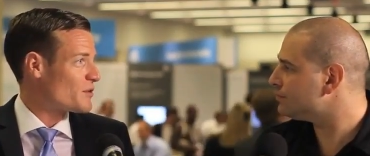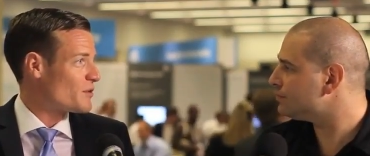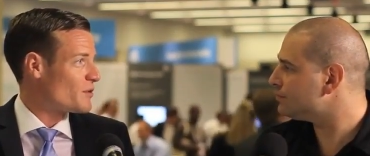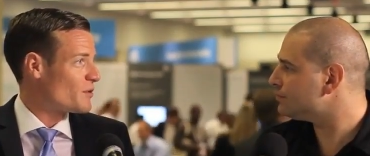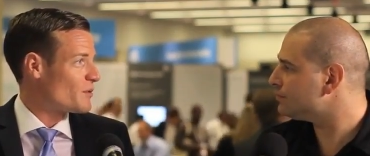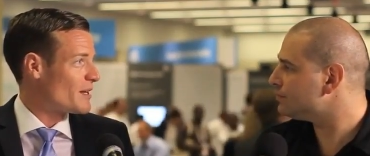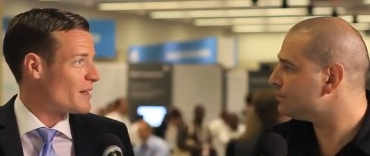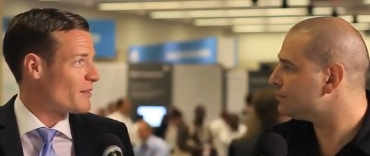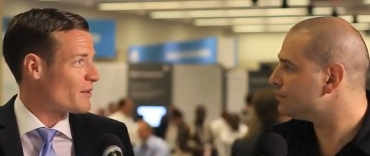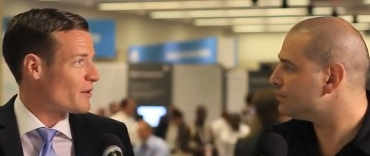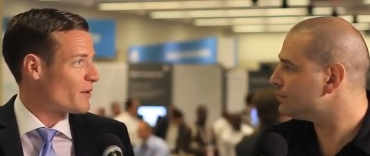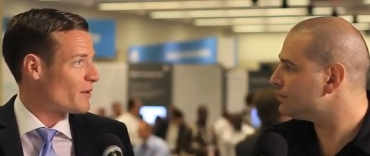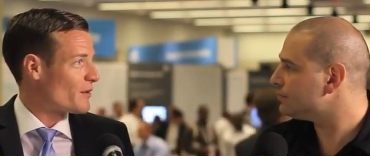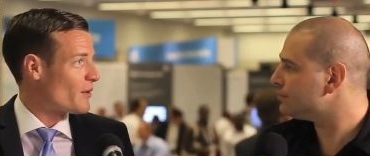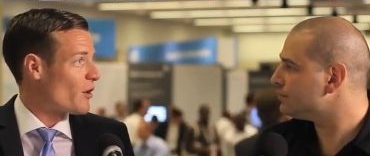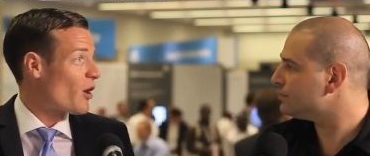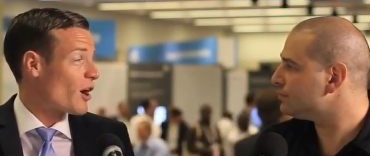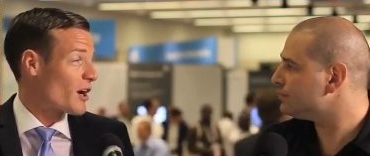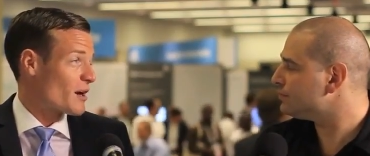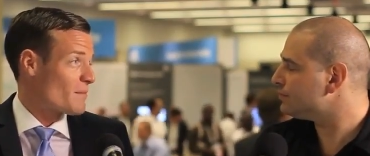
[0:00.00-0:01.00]
Speaker 1: to either
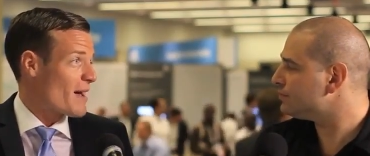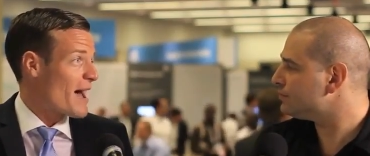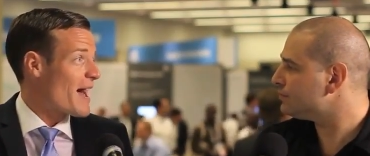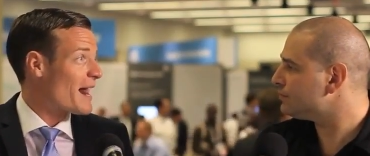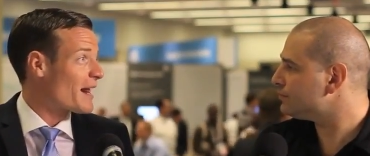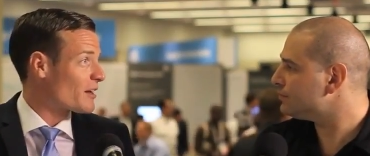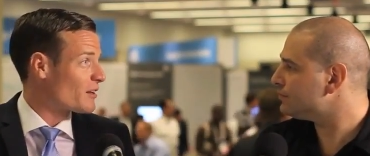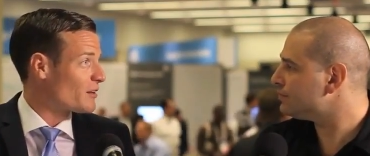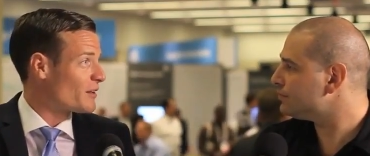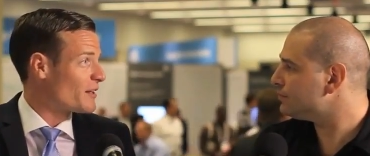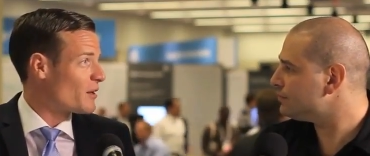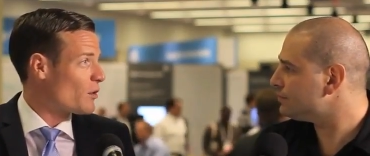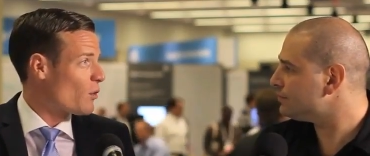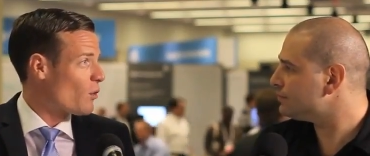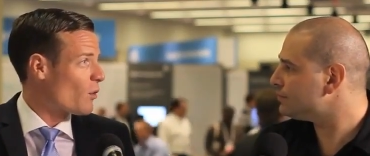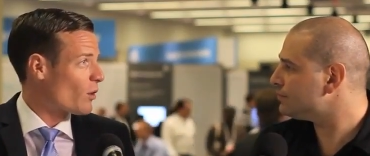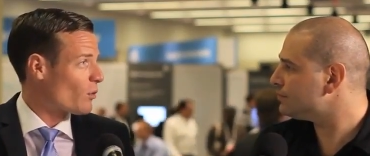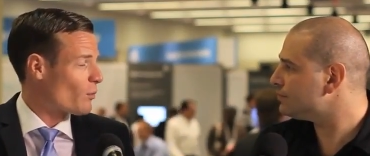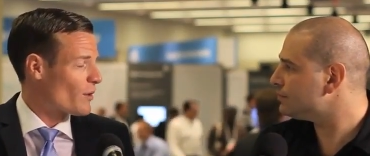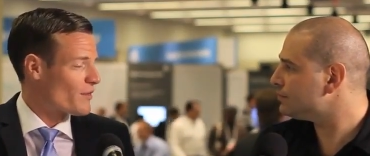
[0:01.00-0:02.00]
automatically
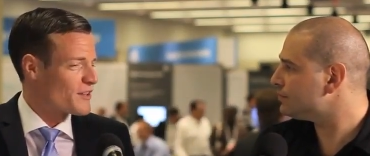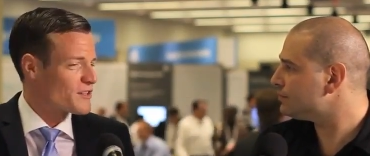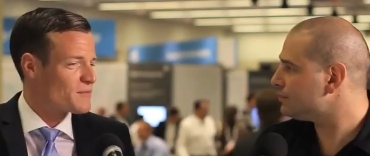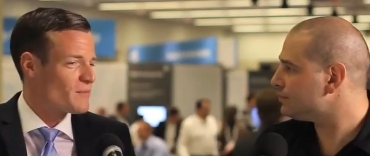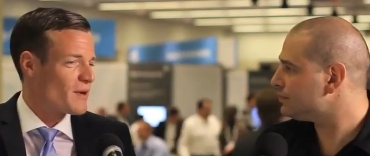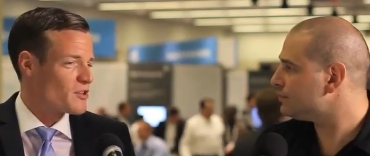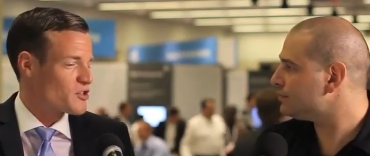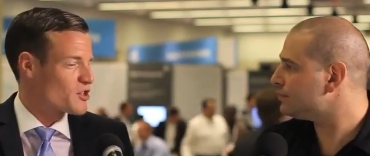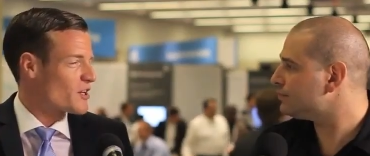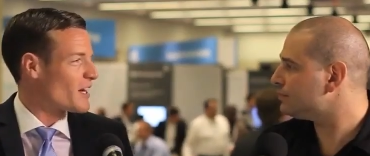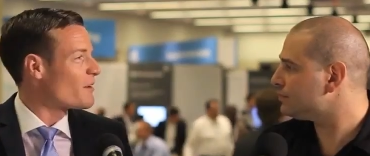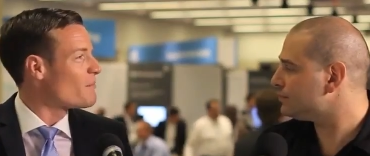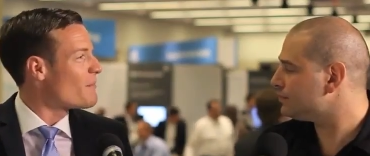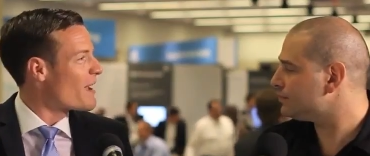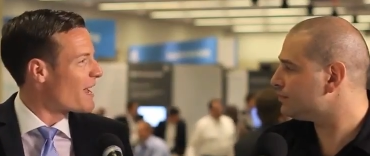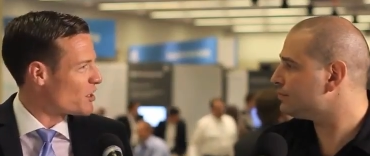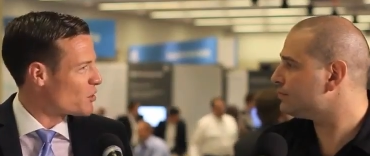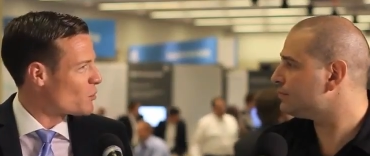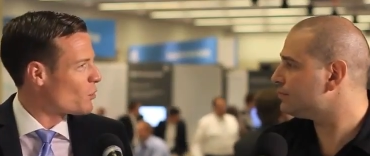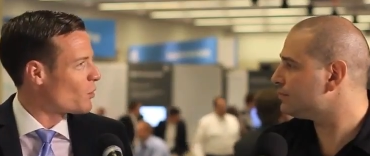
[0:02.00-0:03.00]
or with as much kind of
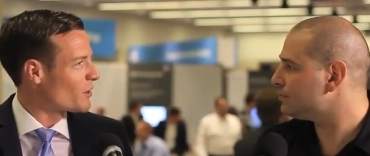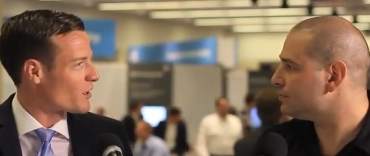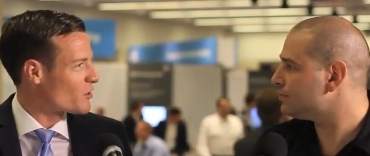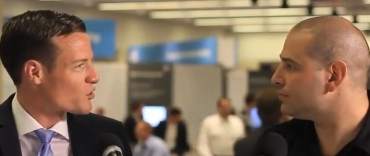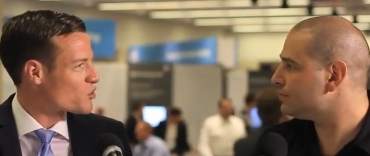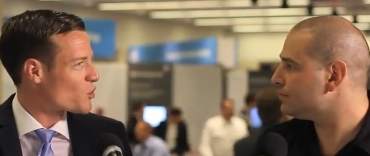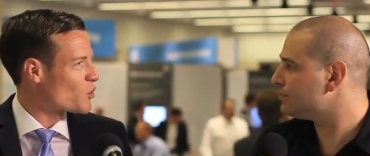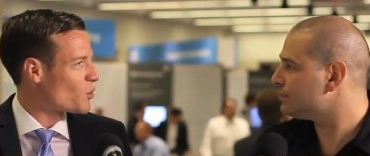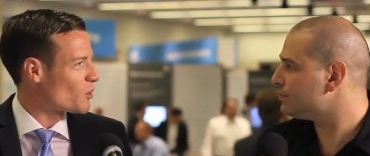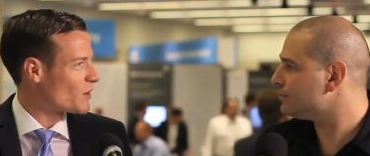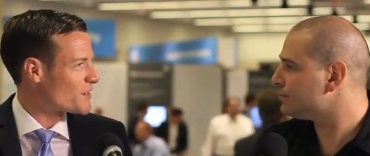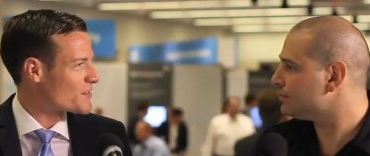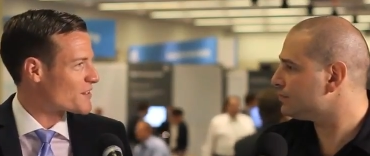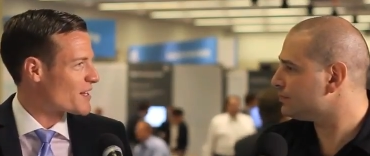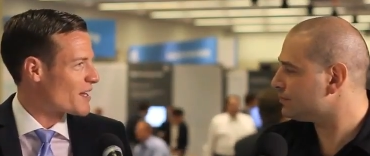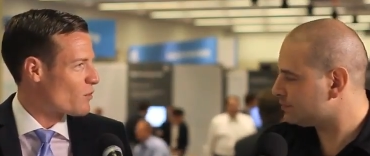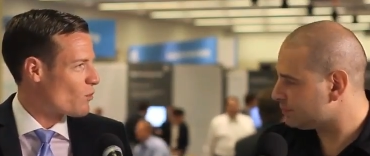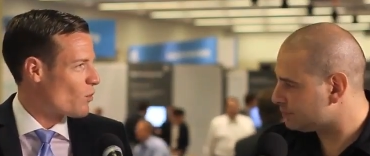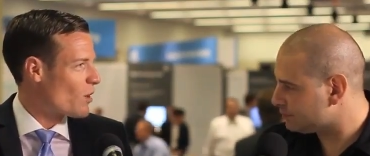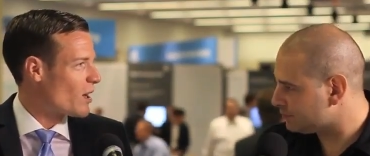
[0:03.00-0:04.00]
manual control as they
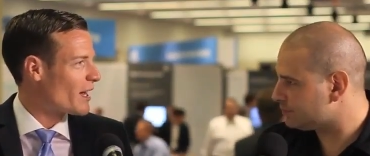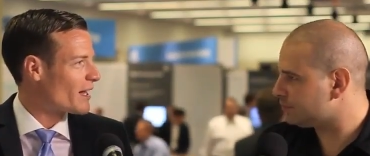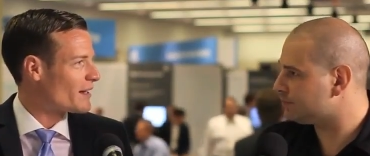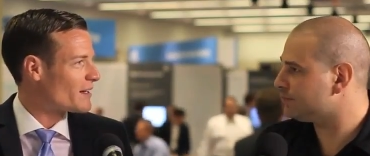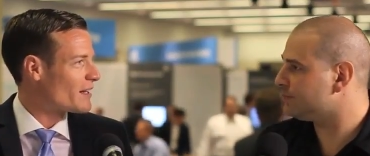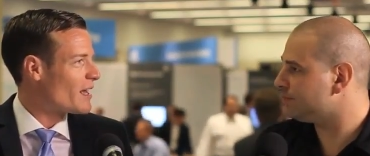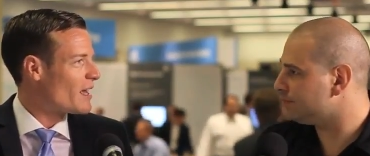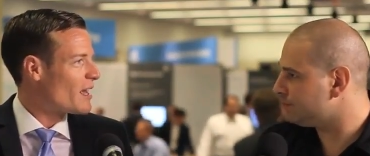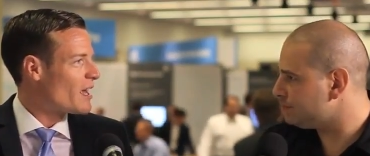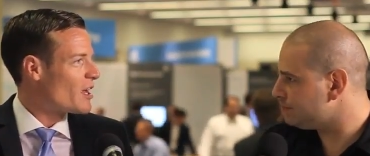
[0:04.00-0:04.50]
want mm-hmm.